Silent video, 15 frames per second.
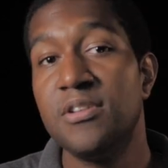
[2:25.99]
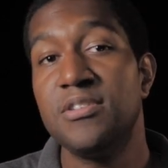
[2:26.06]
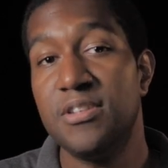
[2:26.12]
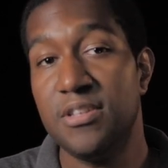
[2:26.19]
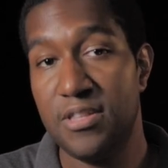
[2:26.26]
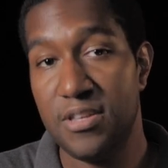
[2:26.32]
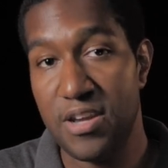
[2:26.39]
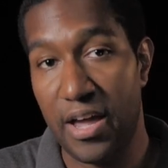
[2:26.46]

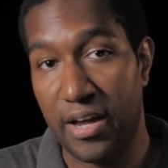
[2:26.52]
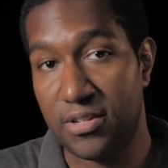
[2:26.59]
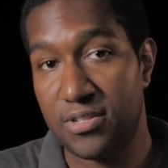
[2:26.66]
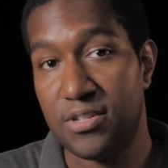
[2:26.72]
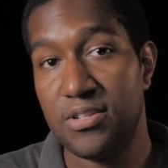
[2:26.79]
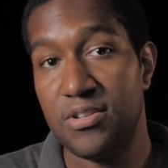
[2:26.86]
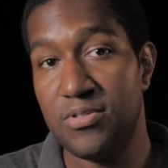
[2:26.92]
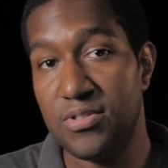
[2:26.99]
to the
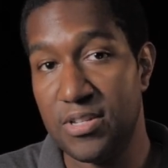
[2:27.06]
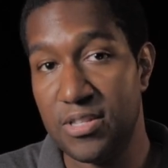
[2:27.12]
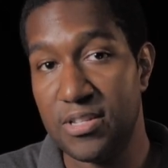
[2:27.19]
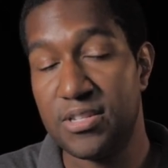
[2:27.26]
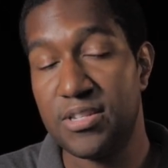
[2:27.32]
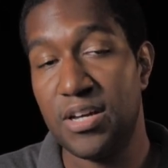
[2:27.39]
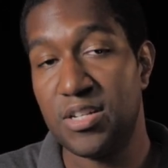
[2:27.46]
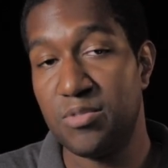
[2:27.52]
next using
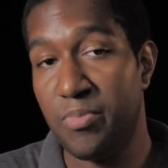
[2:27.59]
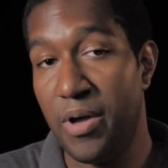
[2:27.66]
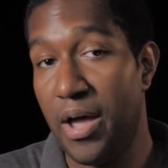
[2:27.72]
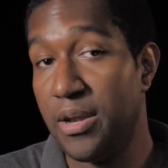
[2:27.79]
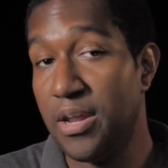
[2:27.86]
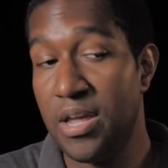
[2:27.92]
this touchpad.